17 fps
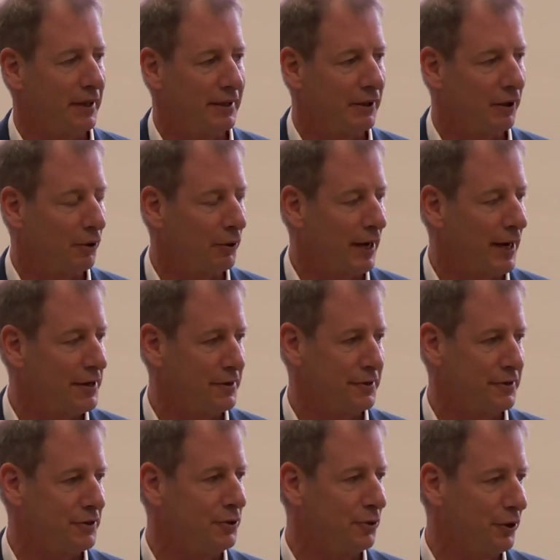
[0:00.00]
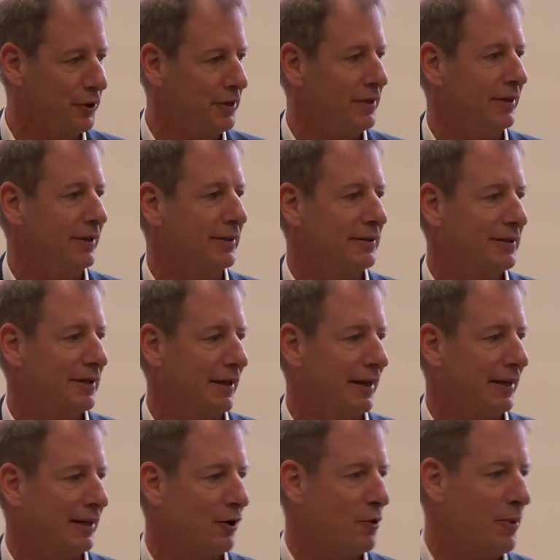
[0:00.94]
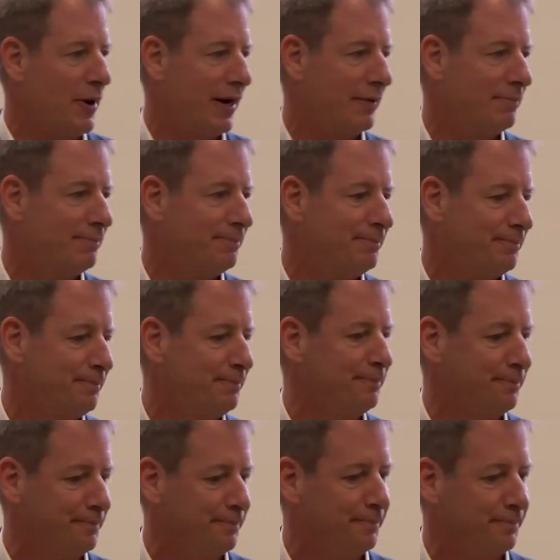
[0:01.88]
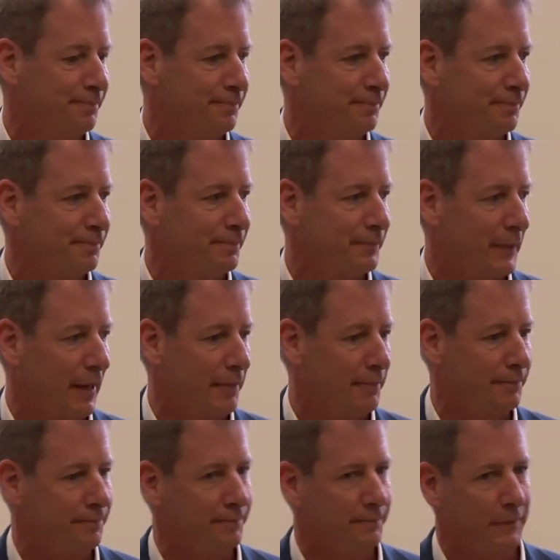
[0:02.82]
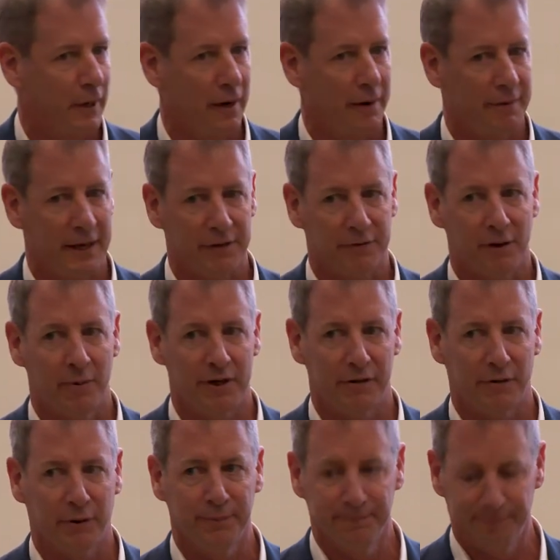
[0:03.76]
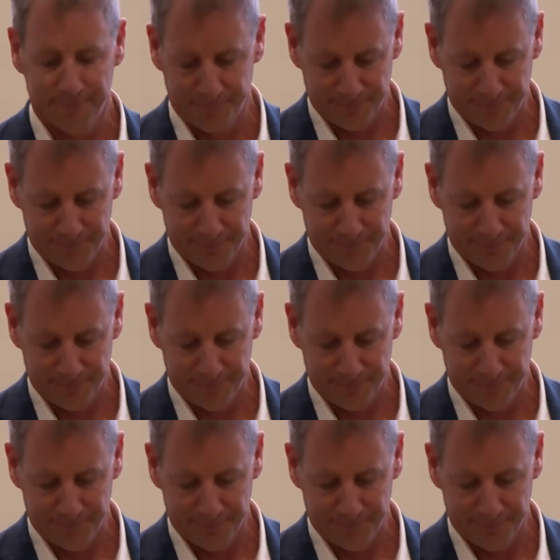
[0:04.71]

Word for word: And the location's too good to, to let it go bad. Yeah. All right. Thanks very much, everyone.